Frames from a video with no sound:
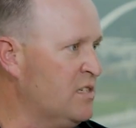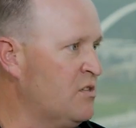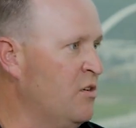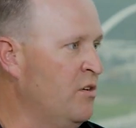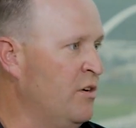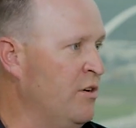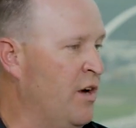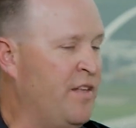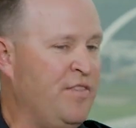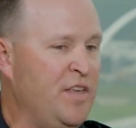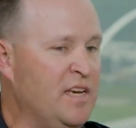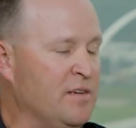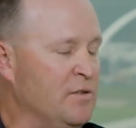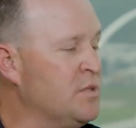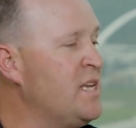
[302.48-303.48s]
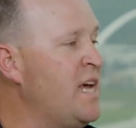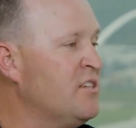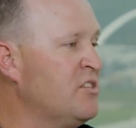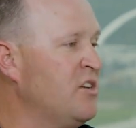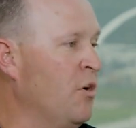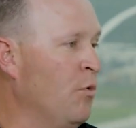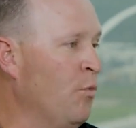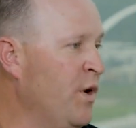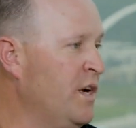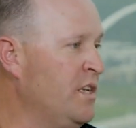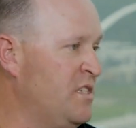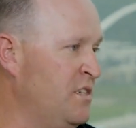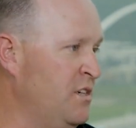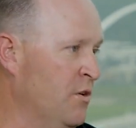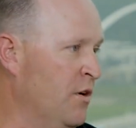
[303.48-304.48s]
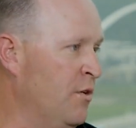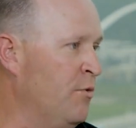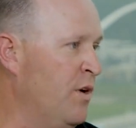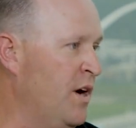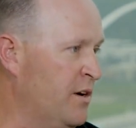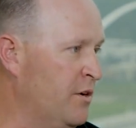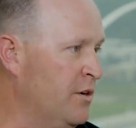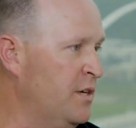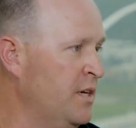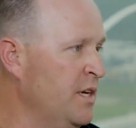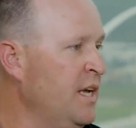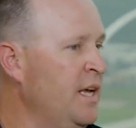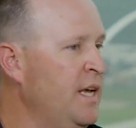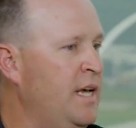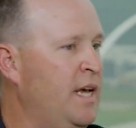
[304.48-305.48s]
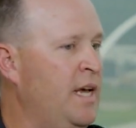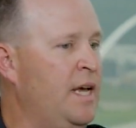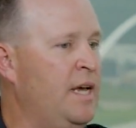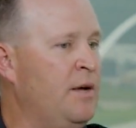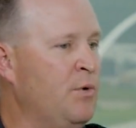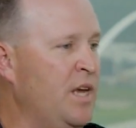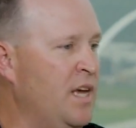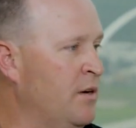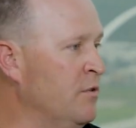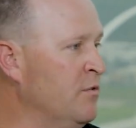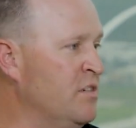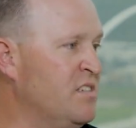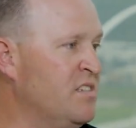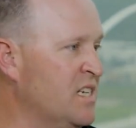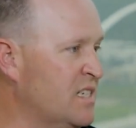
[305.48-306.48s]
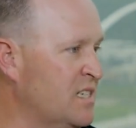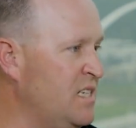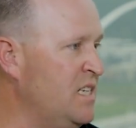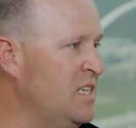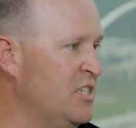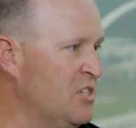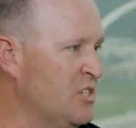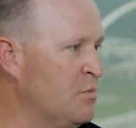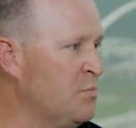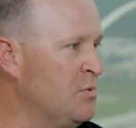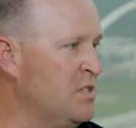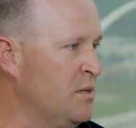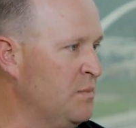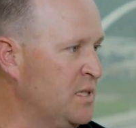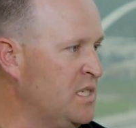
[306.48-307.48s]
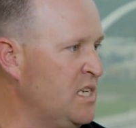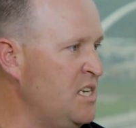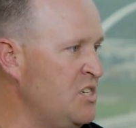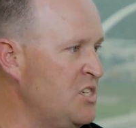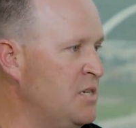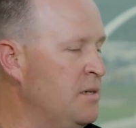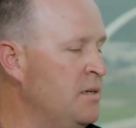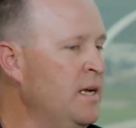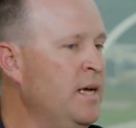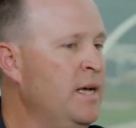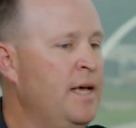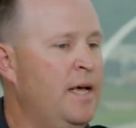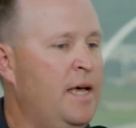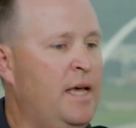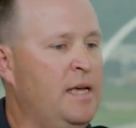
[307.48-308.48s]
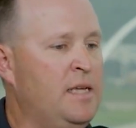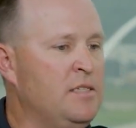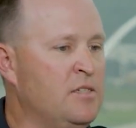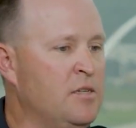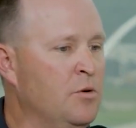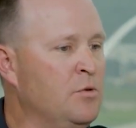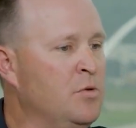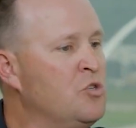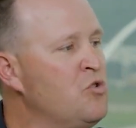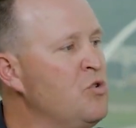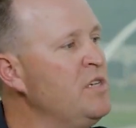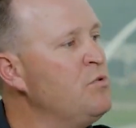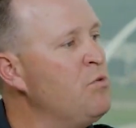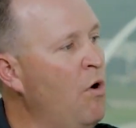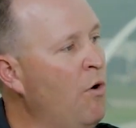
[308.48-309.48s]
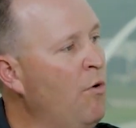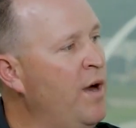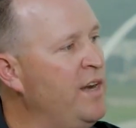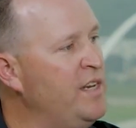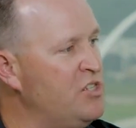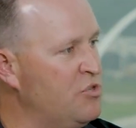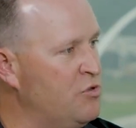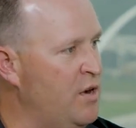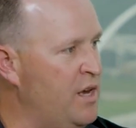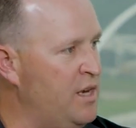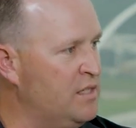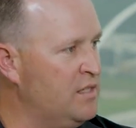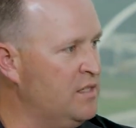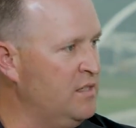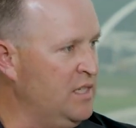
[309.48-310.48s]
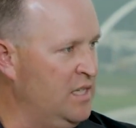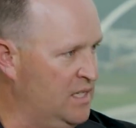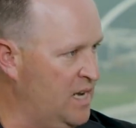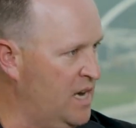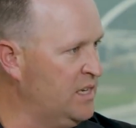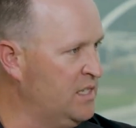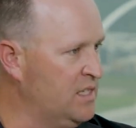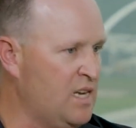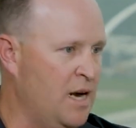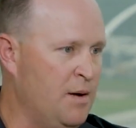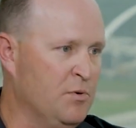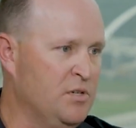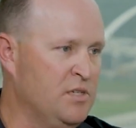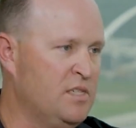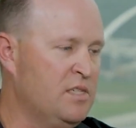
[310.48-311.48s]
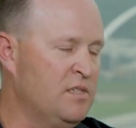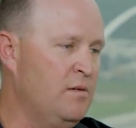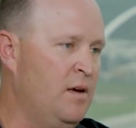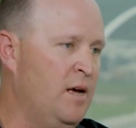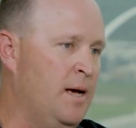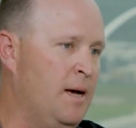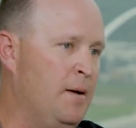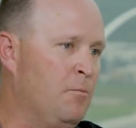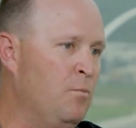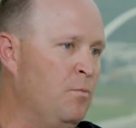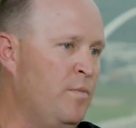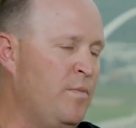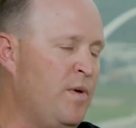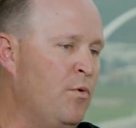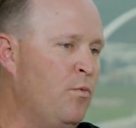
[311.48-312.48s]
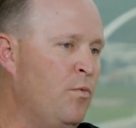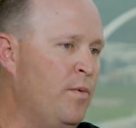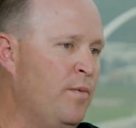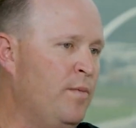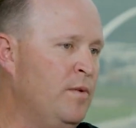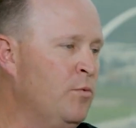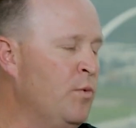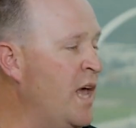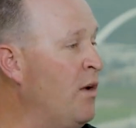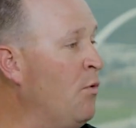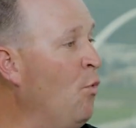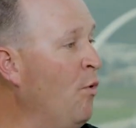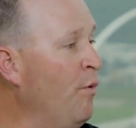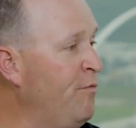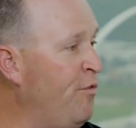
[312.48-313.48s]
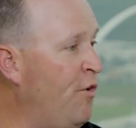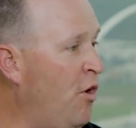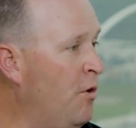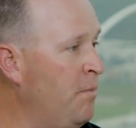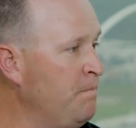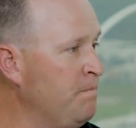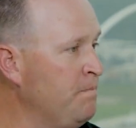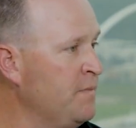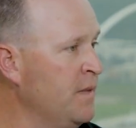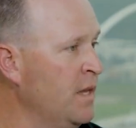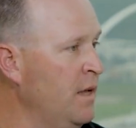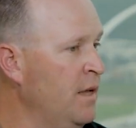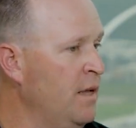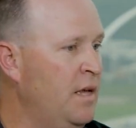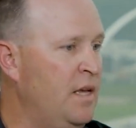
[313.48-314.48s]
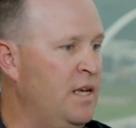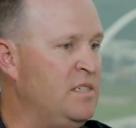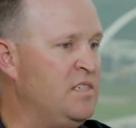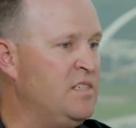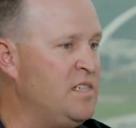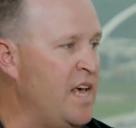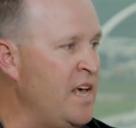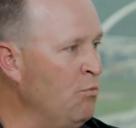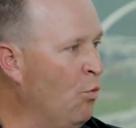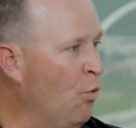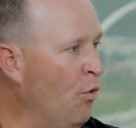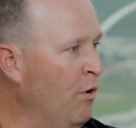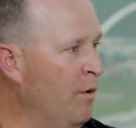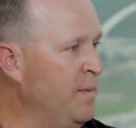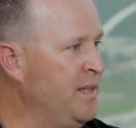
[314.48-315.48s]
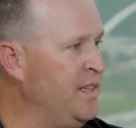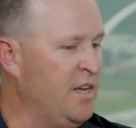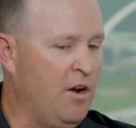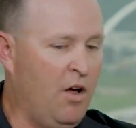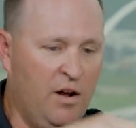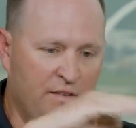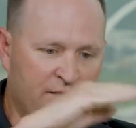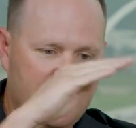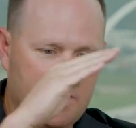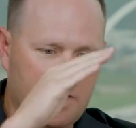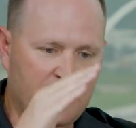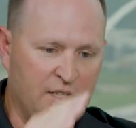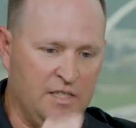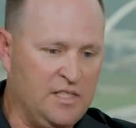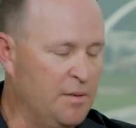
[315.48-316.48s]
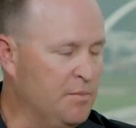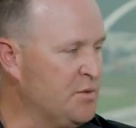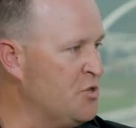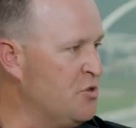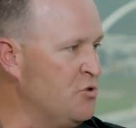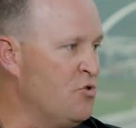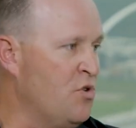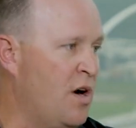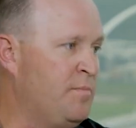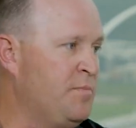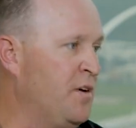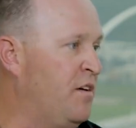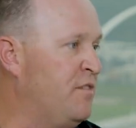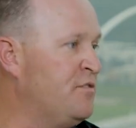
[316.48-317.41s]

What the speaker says: earlier. I think it was actually our wettest year on record. And we had over 60 inches of precipitation. And so the trees were already stressed. The Italian cypress, we had a warm fall. It stayed warm, and then all of a sudden the temperature dropped off